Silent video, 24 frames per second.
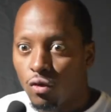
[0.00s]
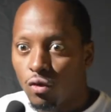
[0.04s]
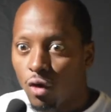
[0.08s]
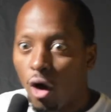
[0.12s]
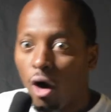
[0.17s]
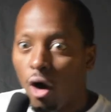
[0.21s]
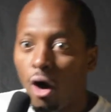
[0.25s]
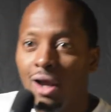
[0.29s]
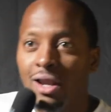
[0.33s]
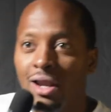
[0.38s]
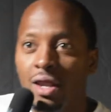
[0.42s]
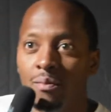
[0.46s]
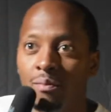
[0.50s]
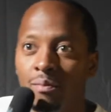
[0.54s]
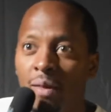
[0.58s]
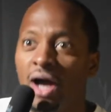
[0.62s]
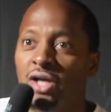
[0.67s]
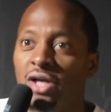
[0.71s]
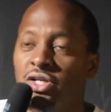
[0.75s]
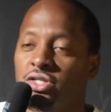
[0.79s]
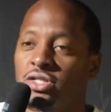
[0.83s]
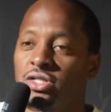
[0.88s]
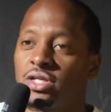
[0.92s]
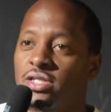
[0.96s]
All in my
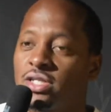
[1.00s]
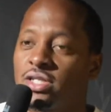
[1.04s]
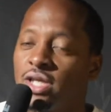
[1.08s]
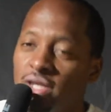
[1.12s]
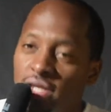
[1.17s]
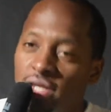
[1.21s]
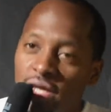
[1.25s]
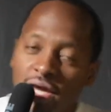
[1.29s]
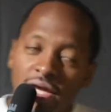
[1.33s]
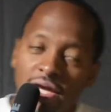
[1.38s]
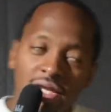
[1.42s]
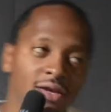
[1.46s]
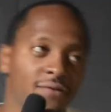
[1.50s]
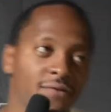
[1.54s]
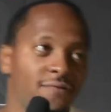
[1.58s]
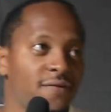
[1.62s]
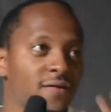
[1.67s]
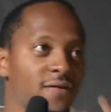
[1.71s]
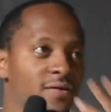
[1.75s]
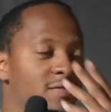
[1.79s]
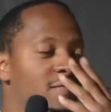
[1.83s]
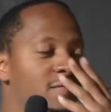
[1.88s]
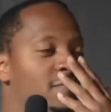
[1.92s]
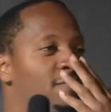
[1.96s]
shit. The nigga, the
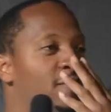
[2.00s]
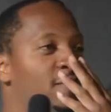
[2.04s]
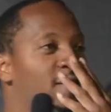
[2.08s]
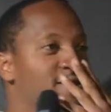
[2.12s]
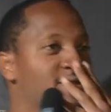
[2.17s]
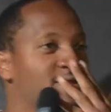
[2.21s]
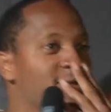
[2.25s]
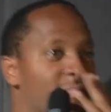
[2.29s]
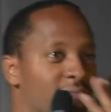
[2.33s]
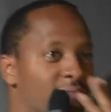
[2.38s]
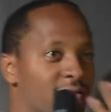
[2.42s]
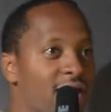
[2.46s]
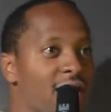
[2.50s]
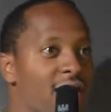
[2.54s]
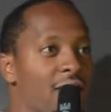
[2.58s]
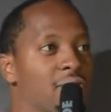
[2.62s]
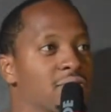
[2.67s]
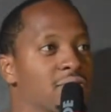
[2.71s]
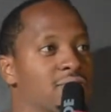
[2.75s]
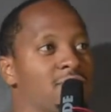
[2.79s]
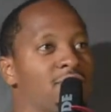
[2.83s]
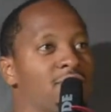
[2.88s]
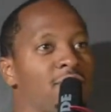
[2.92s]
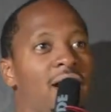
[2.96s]
fucked up thing
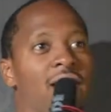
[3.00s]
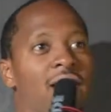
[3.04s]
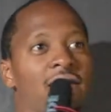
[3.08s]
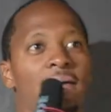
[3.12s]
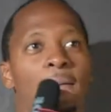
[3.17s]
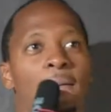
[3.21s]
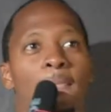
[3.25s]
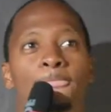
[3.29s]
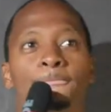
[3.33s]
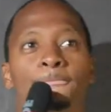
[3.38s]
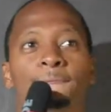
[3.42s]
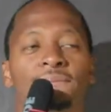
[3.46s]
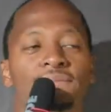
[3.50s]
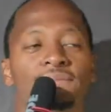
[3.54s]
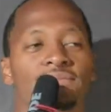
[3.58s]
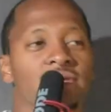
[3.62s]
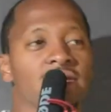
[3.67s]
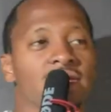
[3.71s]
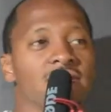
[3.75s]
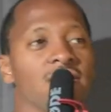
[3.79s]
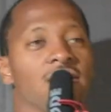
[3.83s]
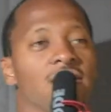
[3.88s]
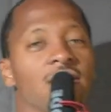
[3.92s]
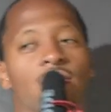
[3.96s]
was about it.
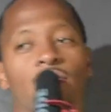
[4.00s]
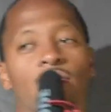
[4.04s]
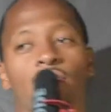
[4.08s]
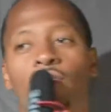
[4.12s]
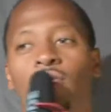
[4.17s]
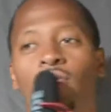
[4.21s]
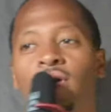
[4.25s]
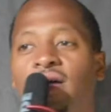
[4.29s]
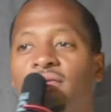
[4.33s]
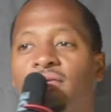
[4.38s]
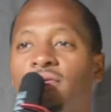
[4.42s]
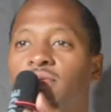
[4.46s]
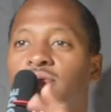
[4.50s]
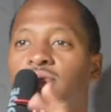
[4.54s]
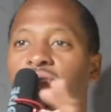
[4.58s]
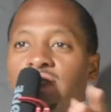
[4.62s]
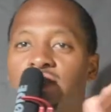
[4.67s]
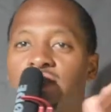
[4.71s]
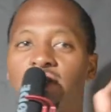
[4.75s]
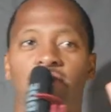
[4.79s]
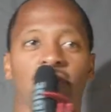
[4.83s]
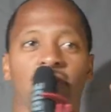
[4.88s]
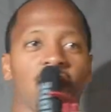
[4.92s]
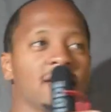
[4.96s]
The nigga, whoever was
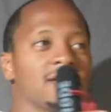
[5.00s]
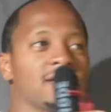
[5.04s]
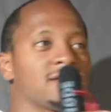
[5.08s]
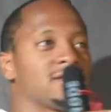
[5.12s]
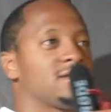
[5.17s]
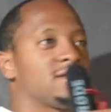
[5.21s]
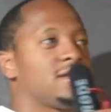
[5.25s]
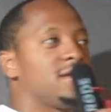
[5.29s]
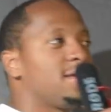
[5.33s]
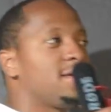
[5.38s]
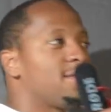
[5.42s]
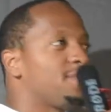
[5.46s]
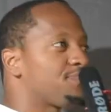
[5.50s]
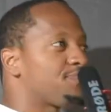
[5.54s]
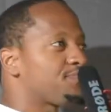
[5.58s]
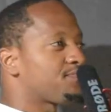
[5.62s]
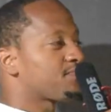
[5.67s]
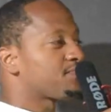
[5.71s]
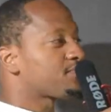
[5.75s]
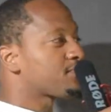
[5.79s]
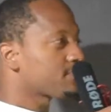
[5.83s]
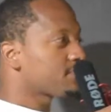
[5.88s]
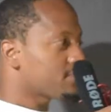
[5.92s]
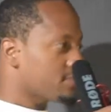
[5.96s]
in the back seat,
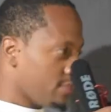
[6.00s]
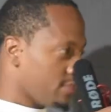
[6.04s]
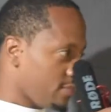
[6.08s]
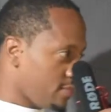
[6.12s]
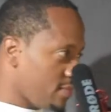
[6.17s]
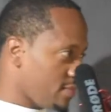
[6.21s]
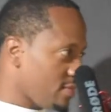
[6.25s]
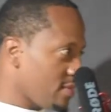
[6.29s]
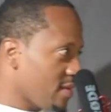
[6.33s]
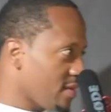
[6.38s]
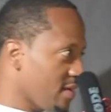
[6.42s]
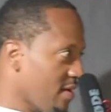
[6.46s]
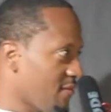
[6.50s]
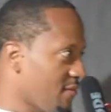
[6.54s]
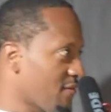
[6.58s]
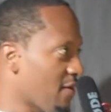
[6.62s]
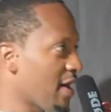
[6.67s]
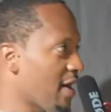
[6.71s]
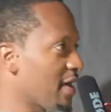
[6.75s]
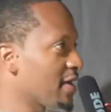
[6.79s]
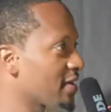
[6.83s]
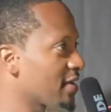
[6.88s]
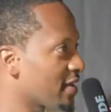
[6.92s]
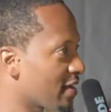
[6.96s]

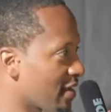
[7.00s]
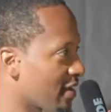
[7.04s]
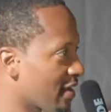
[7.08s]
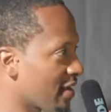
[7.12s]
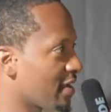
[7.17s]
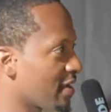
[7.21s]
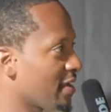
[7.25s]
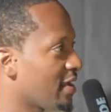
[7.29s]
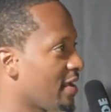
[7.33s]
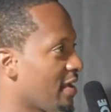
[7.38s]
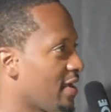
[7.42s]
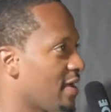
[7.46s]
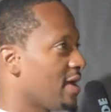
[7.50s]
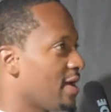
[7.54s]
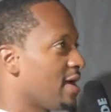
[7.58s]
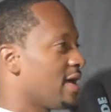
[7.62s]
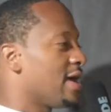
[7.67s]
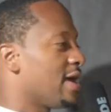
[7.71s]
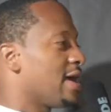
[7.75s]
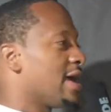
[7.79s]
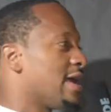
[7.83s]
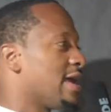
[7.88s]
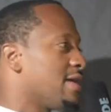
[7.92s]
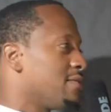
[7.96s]
right?
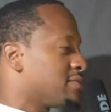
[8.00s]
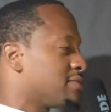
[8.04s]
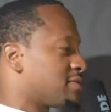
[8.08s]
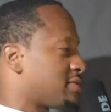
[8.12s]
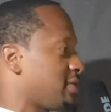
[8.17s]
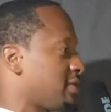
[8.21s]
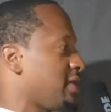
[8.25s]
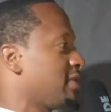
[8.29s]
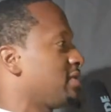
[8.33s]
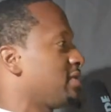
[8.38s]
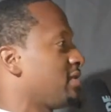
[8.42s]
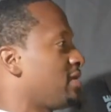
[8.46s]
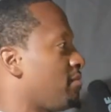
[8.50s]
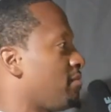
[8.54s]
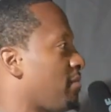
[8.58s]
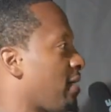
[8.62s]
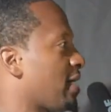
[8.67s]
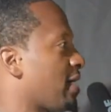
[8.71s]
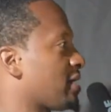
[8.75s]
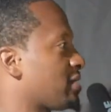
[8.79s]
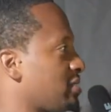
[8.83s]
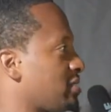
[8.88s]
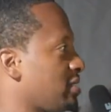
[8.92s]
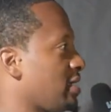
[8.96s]
He was sitting in the
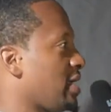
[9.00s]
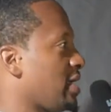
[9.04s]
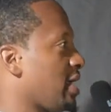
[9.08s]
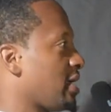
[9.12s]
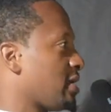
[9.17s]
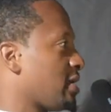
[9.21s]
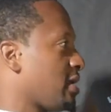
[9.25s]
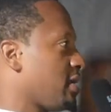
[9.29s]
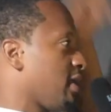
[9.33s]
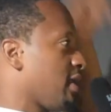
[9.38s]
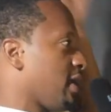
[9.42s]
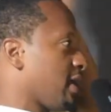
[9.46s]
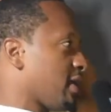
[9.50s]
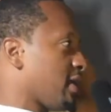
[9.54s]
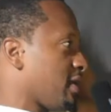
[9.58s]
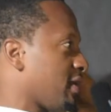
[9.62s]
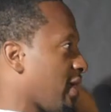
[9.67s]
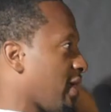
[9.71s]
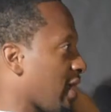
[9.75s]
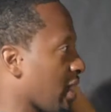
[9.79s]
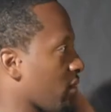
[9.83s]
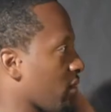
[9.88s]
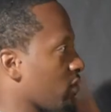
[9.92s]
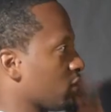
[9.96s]
back seat, and the nigga
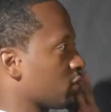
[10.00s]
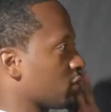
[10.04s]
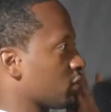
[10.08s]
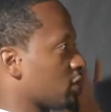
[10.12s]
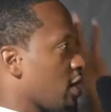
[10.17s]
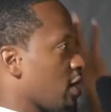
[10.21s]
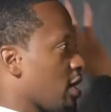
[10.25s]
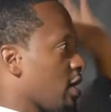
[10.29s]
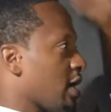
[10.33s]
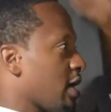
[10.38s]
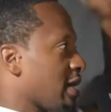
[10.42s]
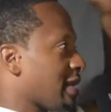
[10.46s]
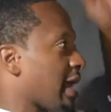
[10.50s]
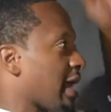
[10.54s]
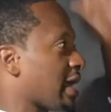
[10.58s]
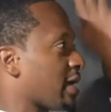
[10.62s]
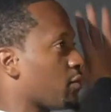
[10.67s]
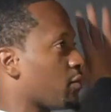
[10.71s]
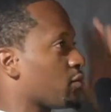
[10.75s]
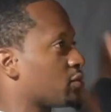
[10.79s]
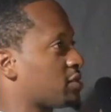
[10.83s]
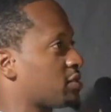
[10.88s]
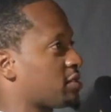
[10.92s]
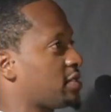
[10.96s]
neck was like
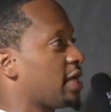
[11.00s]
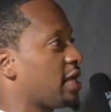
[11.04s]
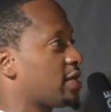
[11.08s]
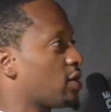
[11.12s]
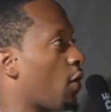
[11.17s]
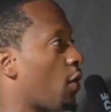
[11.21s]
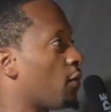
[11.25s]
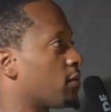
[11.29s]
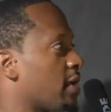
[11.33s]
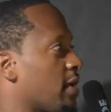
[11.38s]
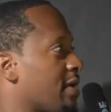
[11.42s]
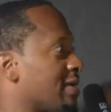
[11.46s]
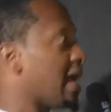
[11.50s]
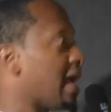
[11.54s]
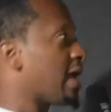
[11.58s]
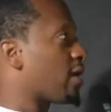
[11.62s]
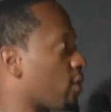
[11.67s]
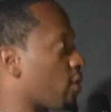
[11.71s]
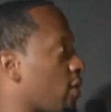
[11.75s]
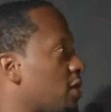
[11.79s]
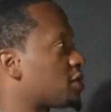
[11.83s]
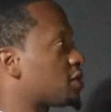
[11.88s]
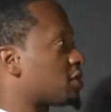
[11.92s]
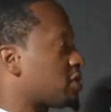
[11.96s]
sitting on the
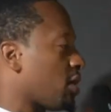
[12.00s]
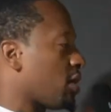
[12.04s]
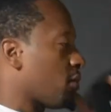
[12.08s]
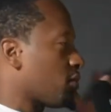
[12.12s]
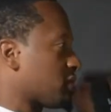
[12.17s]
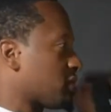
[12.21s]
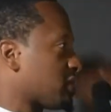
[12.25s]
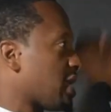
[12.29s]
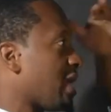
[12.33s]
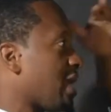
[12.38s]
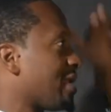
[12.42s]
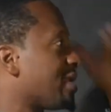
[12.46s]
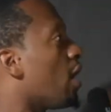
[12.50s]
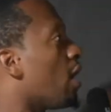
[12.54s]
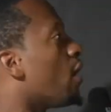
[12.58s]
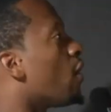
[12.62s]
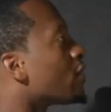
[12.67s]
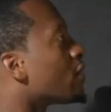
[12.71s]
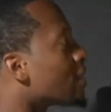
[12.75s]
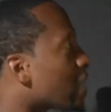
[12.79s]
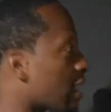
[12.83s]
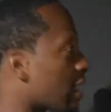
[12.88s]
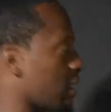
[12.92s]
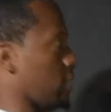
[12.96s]
ladder. His shit was that long,
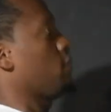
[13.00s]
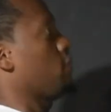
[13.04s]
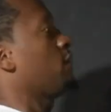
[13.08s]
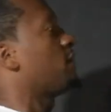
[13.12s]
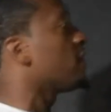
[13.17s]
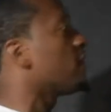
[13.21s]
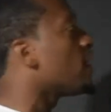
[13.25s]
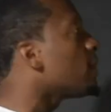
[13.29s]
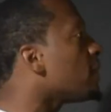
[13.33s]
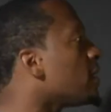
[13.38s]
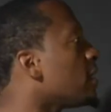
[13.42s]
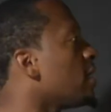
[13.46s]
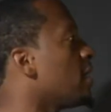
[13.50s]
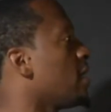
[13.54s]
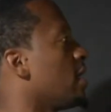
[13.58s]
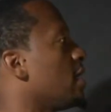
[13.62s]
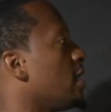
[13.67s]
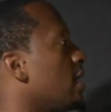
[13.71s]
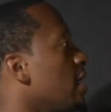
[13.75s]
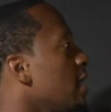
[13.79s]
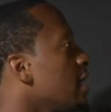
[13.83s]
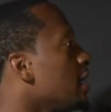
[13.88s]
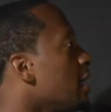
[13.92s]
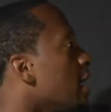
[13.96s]
like
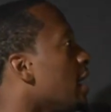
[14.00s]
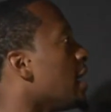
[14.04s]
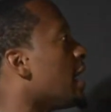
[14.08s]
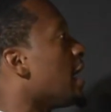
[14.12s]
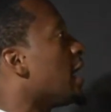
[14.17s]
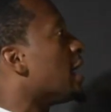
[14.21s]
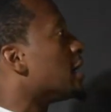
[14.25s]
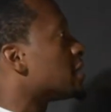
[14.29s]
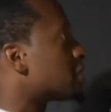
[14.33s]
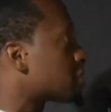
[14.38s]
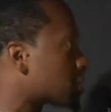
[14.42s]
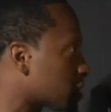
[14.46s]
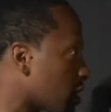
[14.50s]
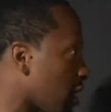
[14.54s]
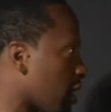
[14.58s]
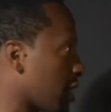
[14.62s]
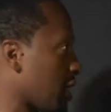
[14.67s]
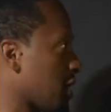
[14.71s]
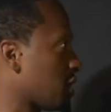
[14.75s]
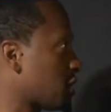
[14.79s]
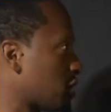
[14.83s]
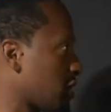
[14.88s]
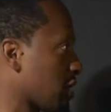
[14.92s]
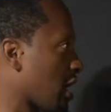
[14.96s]
he stuck
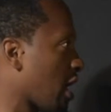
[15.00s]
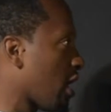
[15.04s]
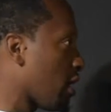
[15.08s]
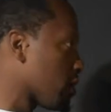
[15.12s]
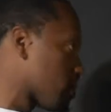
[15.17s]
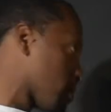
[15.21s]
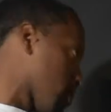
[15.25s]
his shit out